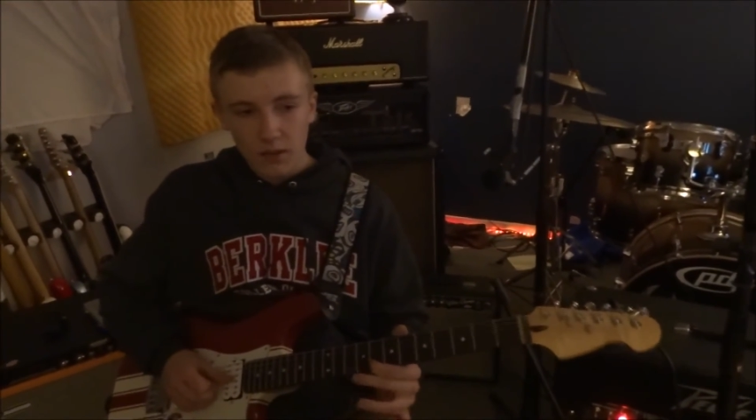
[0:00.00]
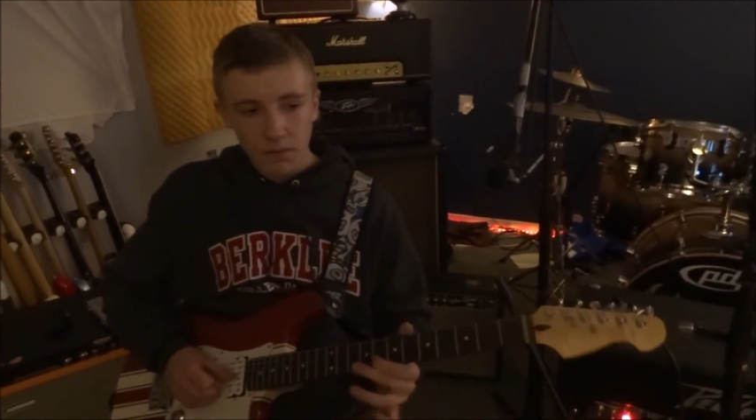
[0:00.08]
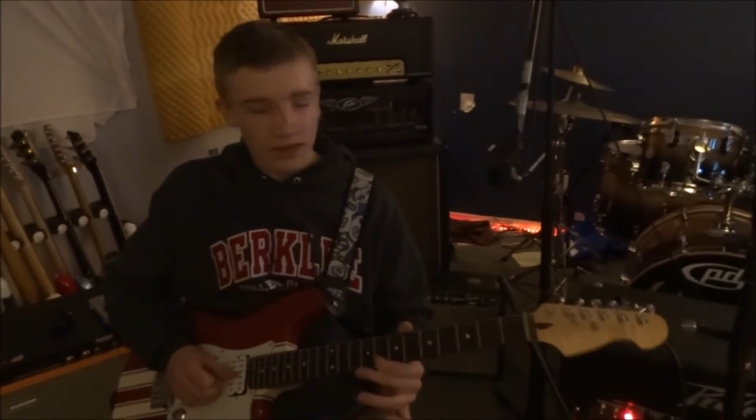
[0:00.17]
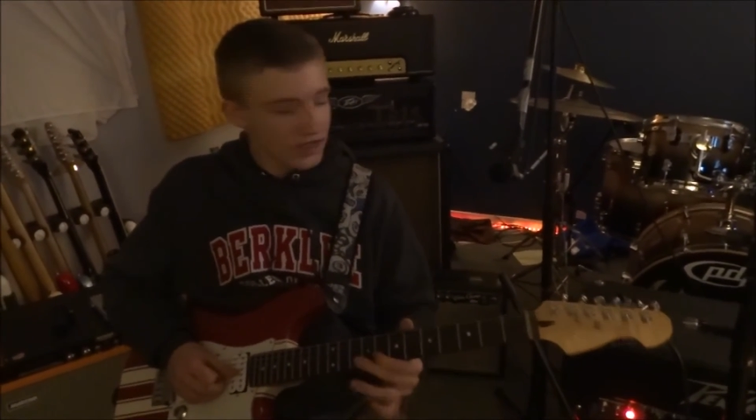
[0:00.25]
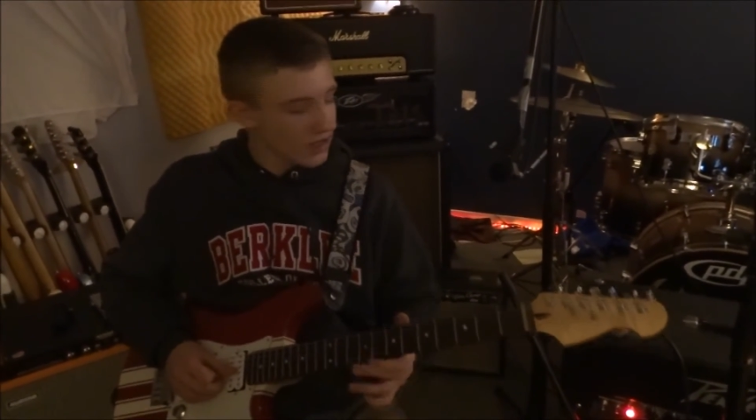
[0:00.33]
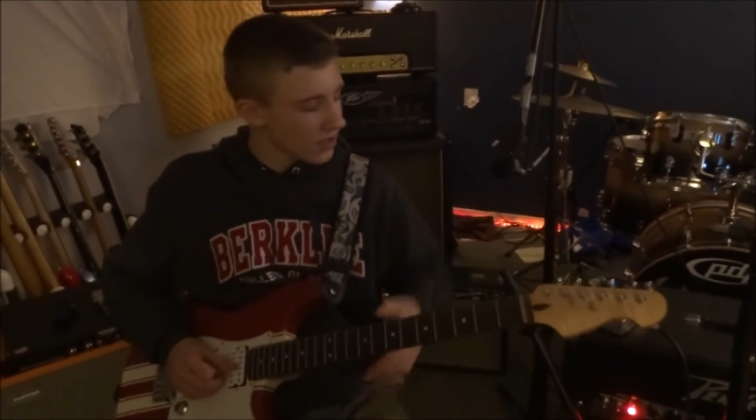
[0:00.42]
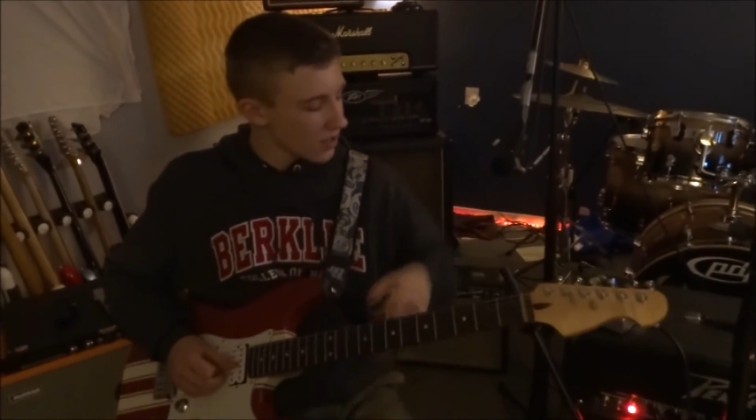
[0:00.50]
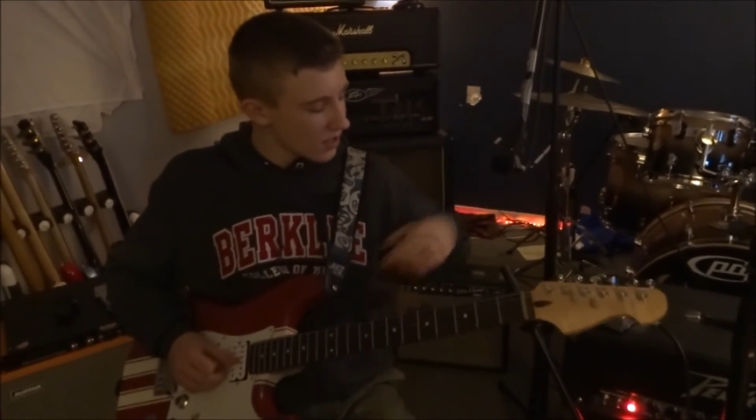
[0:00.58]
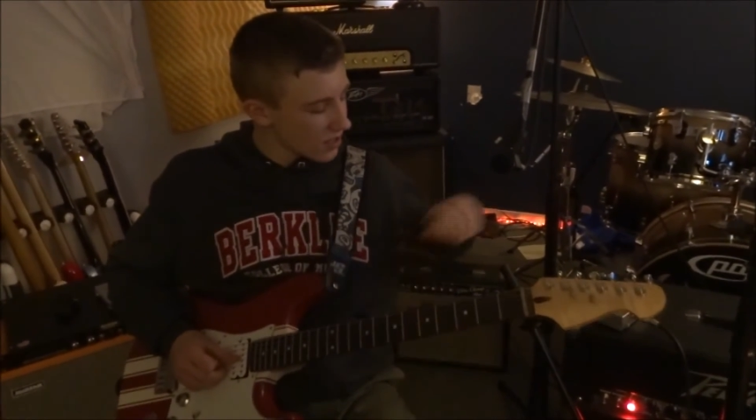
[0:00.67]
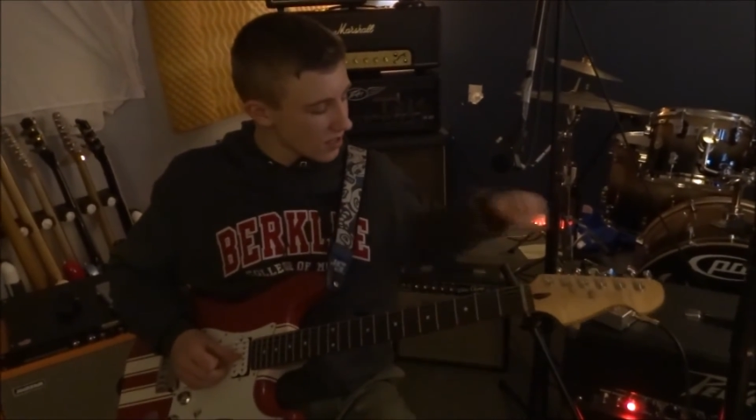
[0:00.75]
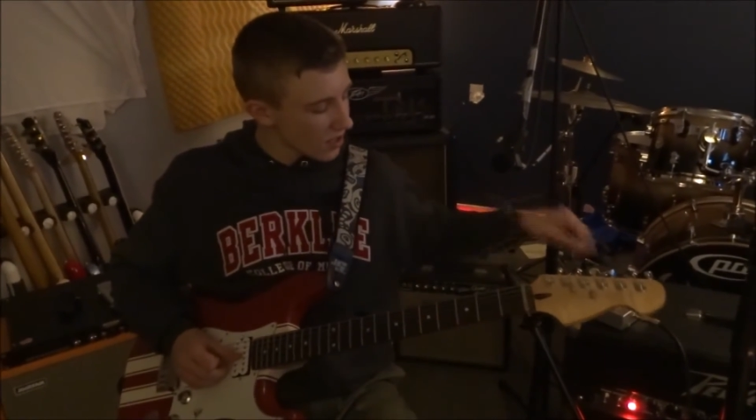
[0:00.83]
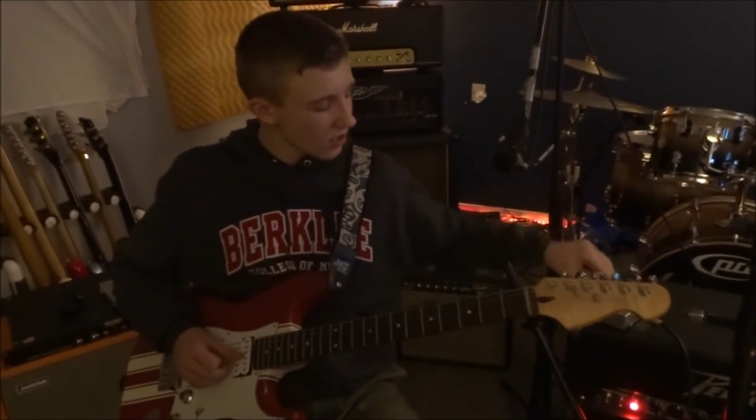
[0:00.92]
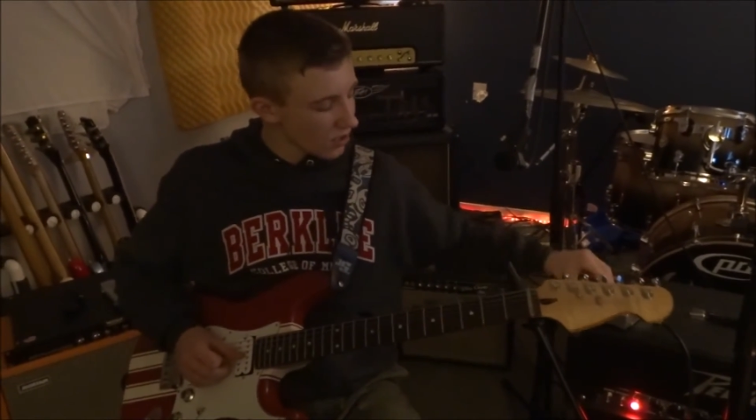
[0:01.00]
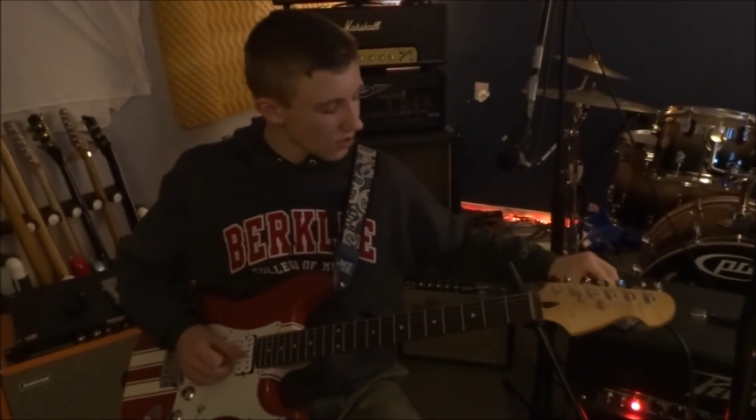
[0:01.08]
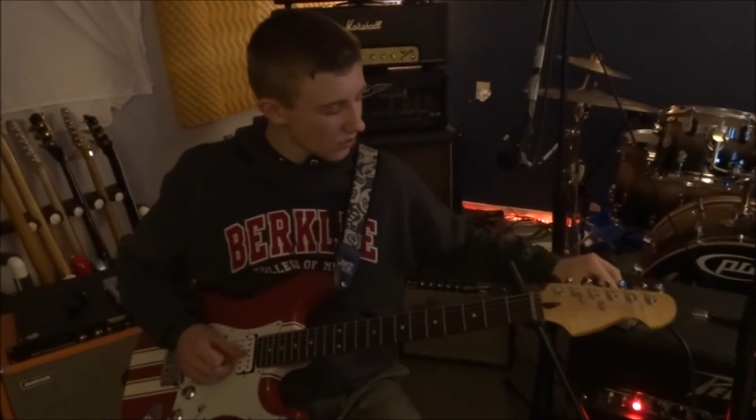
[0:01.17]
But this thing, this thing